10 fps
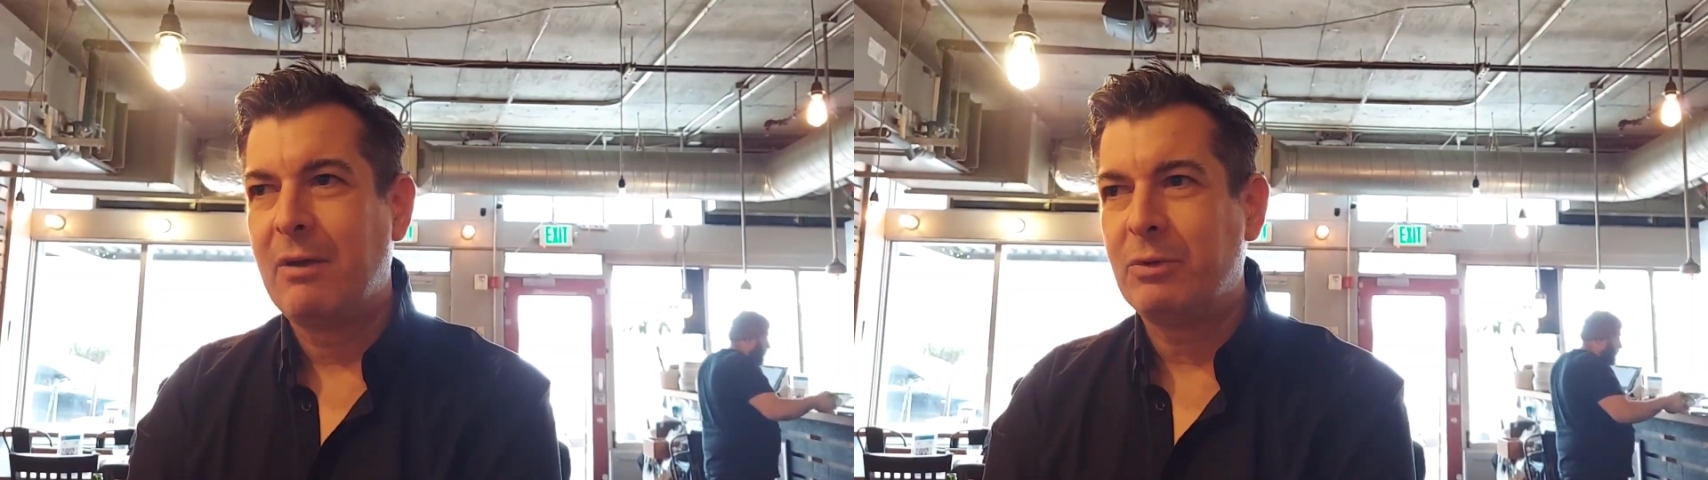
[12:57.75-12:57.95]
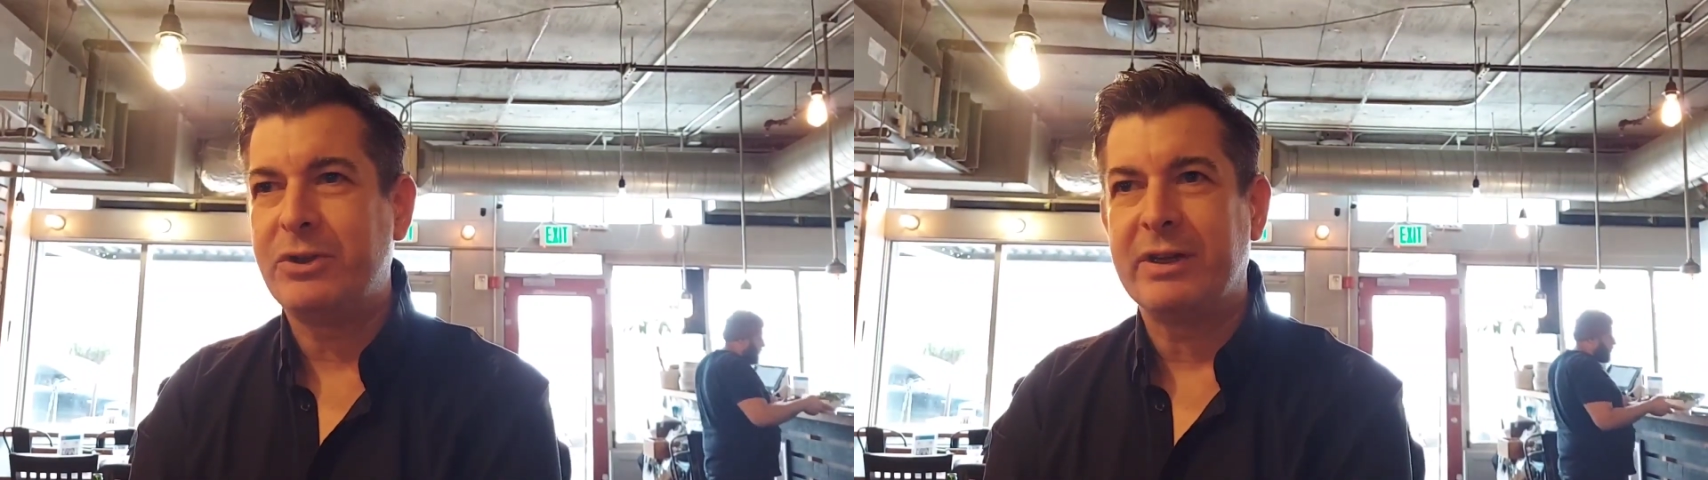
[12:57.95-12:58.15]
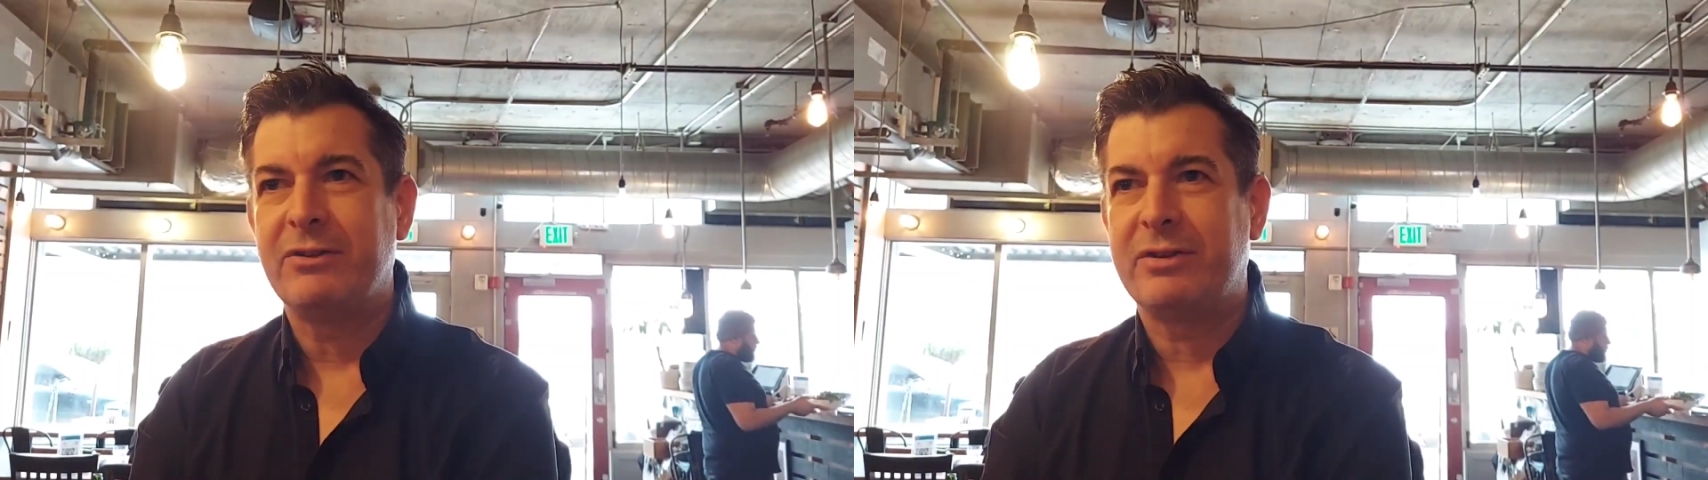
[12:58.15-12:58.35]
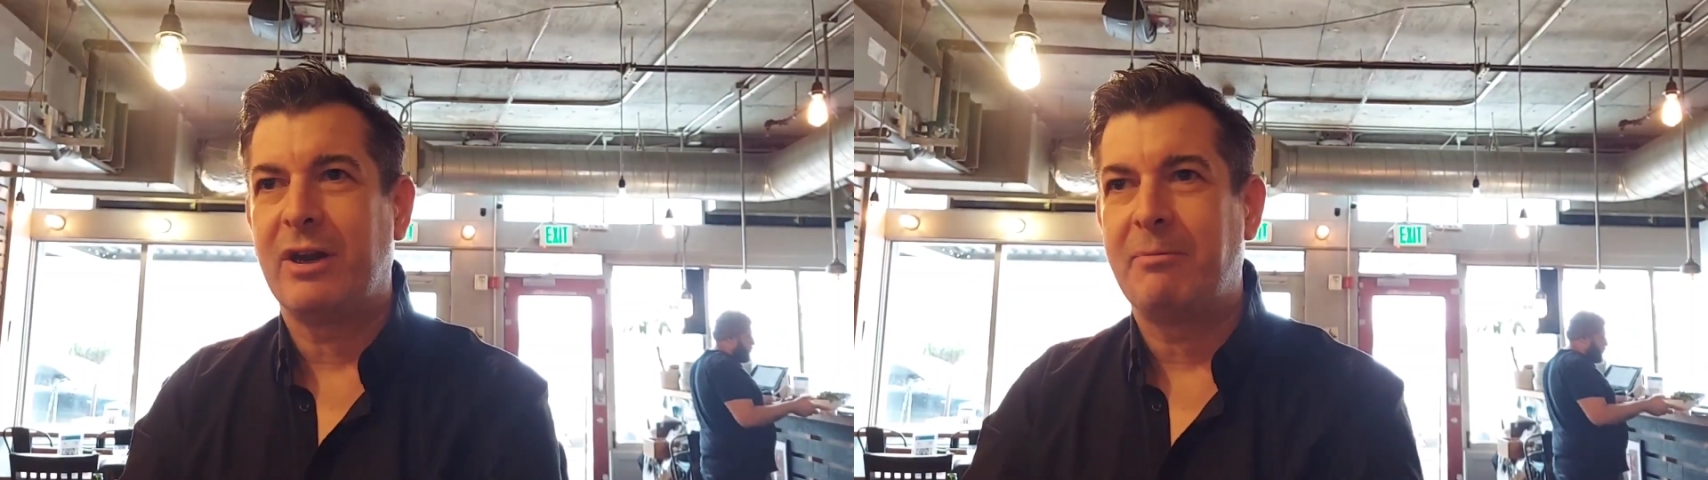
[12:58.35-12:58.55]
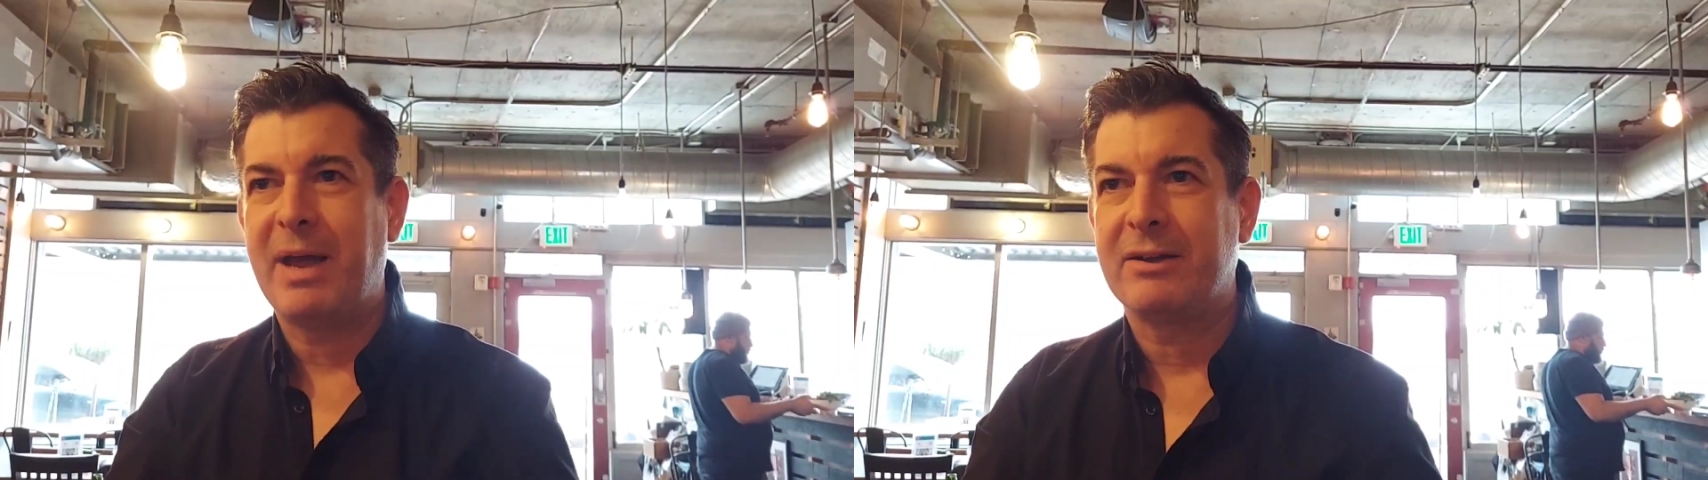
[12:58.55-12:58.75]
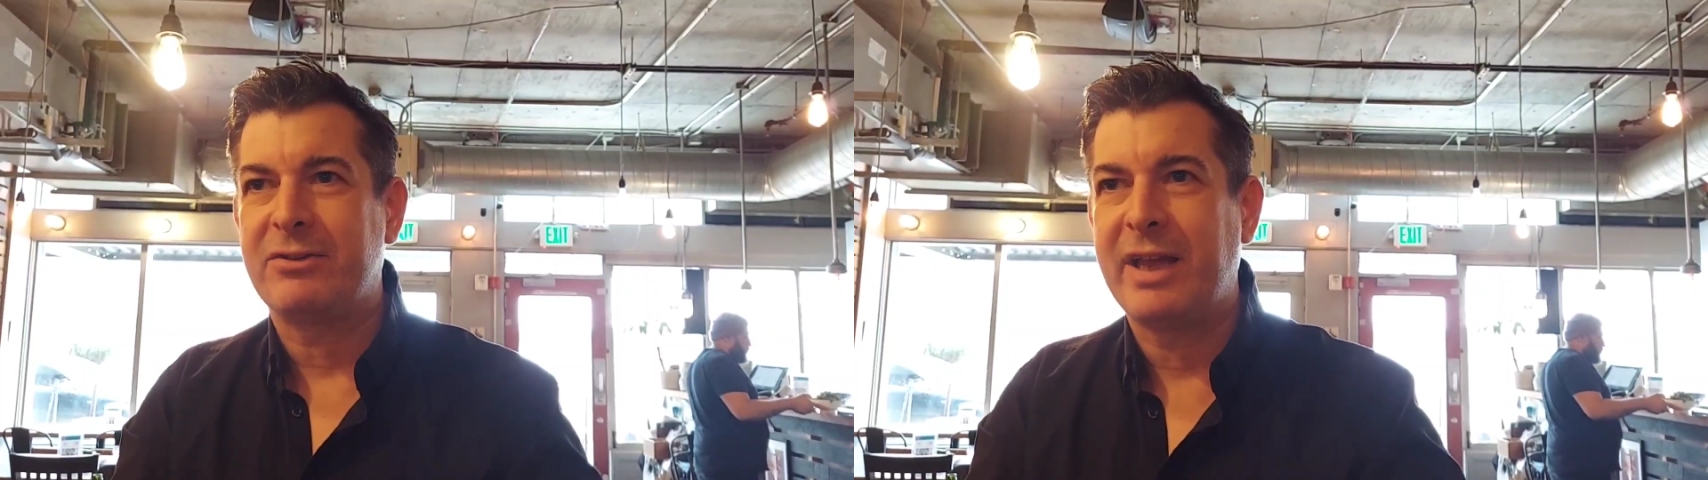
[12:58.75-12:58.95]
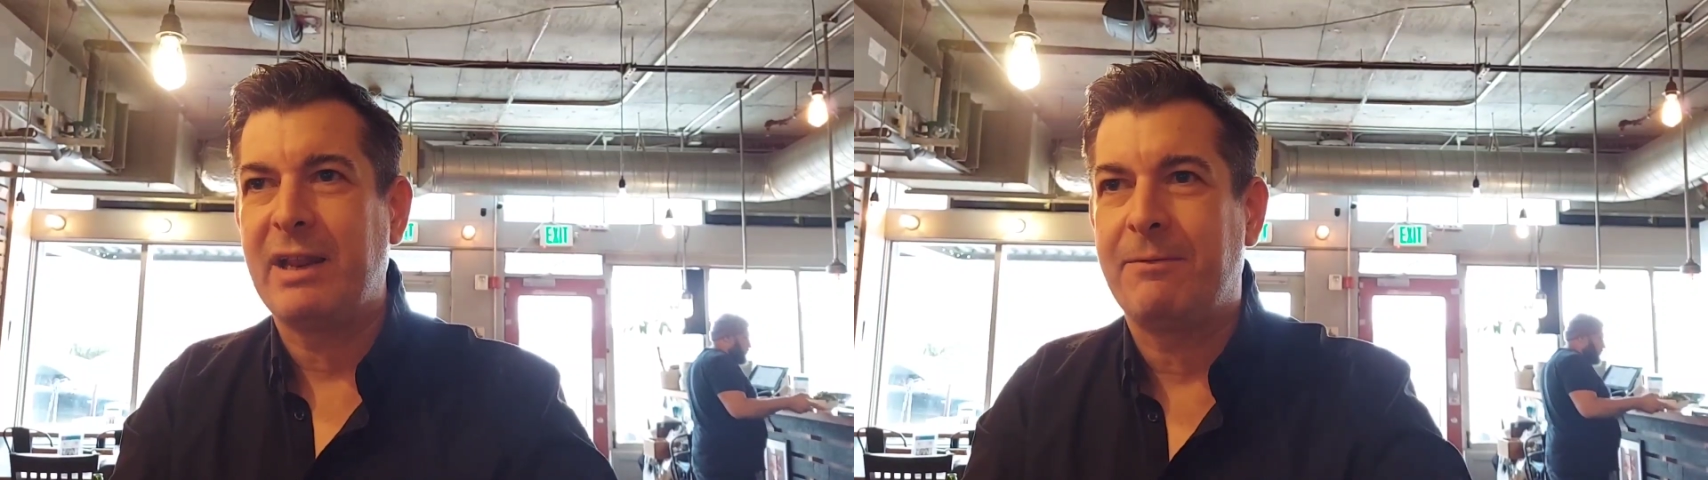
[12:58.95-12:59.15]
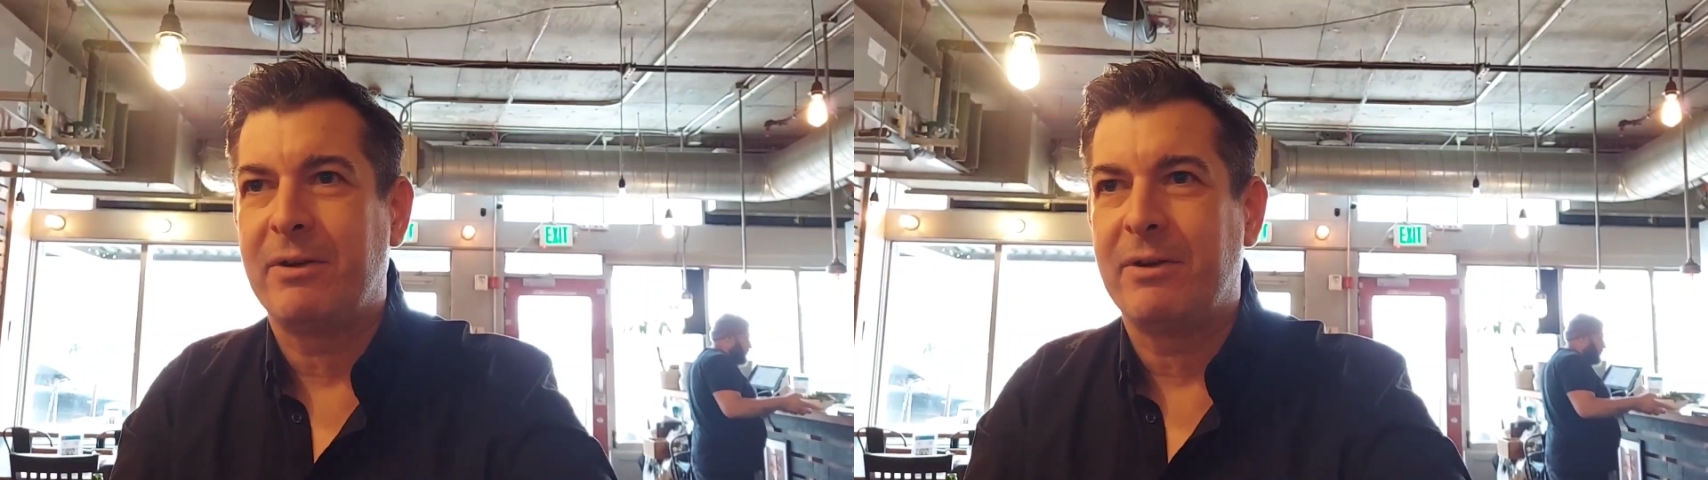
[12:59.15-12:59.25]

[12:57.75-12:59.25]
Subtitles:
would you consider Pakistani